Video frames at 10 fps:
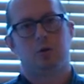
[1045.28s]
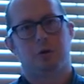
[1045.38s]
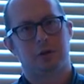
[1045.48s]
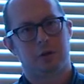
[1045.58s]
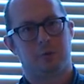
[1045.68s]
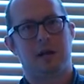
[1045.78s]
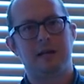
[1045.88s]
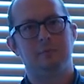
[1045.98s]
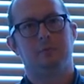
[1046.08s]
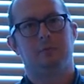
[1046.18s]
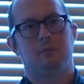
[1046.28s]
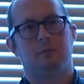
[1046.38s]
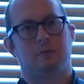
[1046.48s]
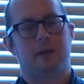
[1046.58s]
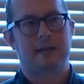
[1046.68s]
under your name,
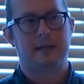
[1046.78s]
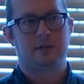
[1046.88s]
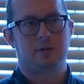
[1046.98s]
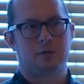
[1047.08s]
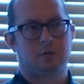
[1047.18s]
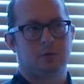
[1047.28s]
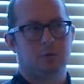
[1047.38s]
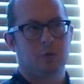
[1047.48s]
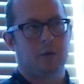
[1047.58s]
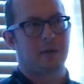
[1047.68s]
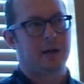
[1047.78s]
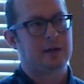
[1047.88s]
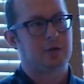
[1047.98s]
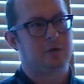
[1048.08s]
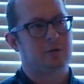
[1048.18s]
flagging it as your
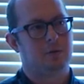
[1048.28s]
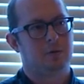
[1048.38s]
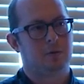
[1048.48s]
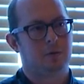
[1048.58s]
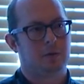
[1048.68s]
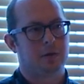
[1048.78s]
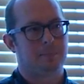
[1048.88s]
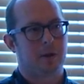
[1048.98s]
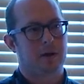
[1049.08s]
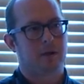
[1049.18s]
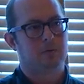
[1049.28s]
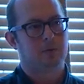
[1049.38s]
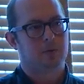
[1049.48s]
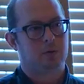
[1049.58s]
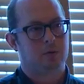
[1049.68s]
location in the bio,
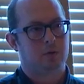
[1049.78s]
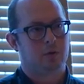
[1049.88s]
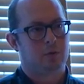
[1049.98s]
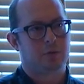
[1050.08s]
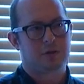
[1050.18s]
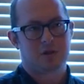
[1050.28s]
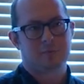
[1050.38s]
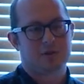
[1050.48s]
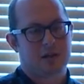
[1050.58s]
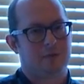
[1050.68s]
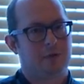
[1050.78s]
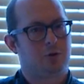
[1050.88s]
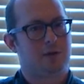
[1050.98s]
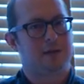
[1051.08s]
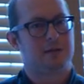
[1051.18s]
with a similar set of
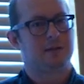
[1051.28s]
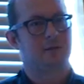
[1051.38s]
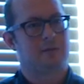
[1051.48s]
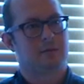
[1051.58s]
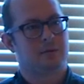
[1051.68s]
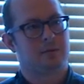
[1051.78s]
interests,